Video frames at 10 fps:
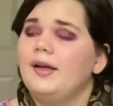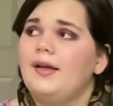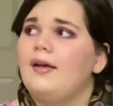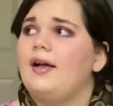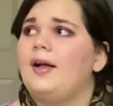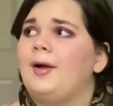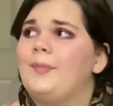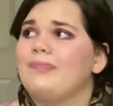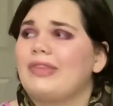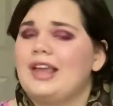
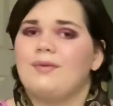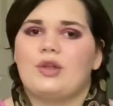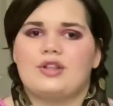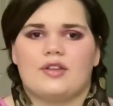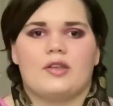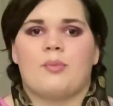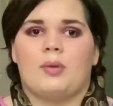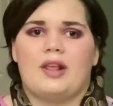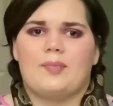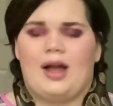Even though I just said
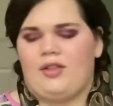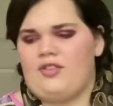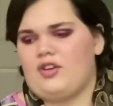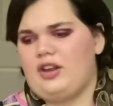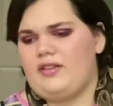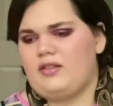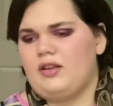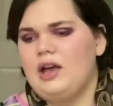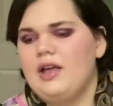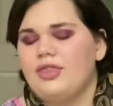Burmese pythons are easy.
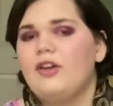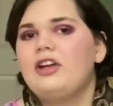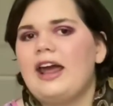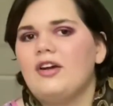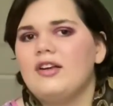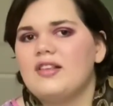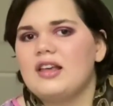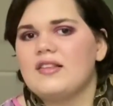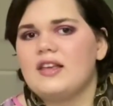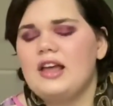Their care is
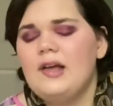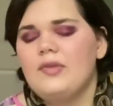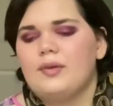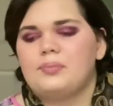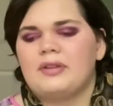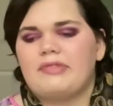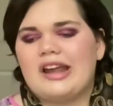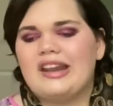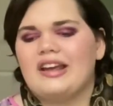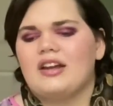easy, but
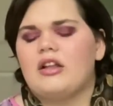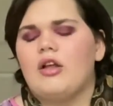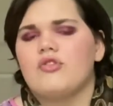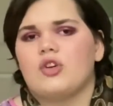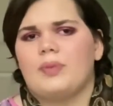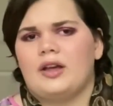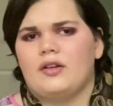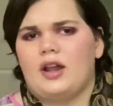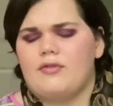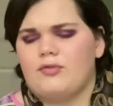finding an enclosure big
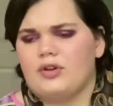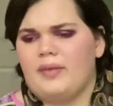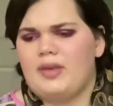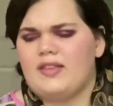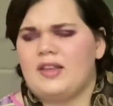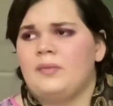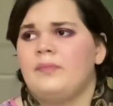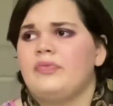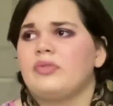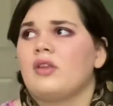enough for them isn't.
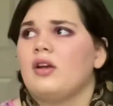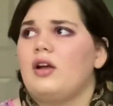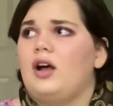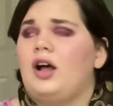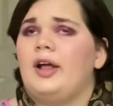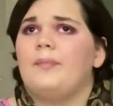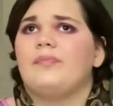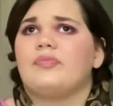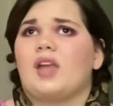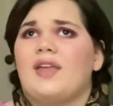I
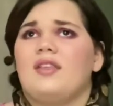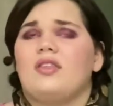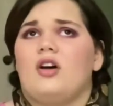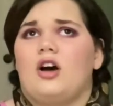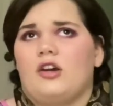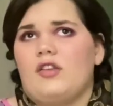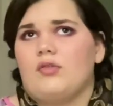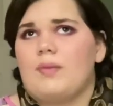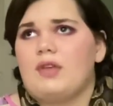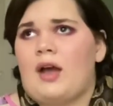think the hardest
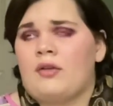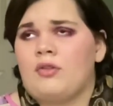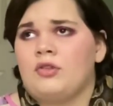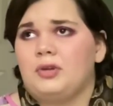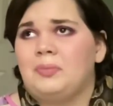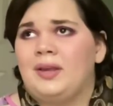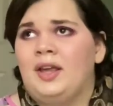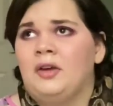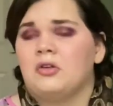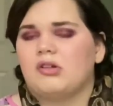reptiles would be
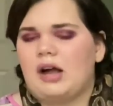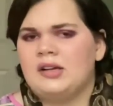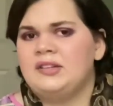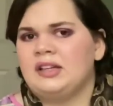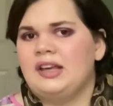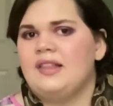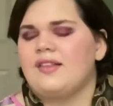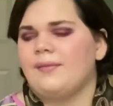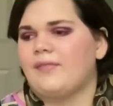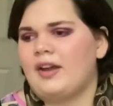crocodilians
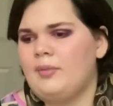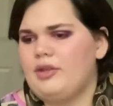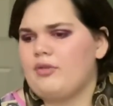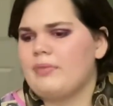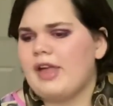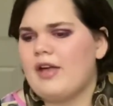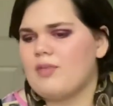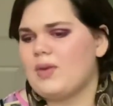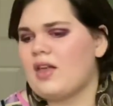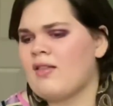and venomous reptiles
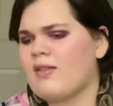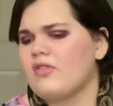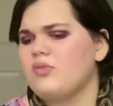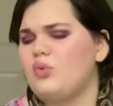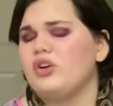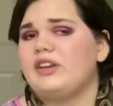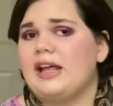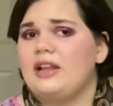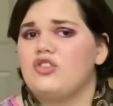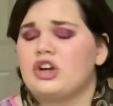because there's more
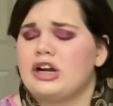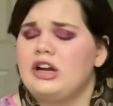danger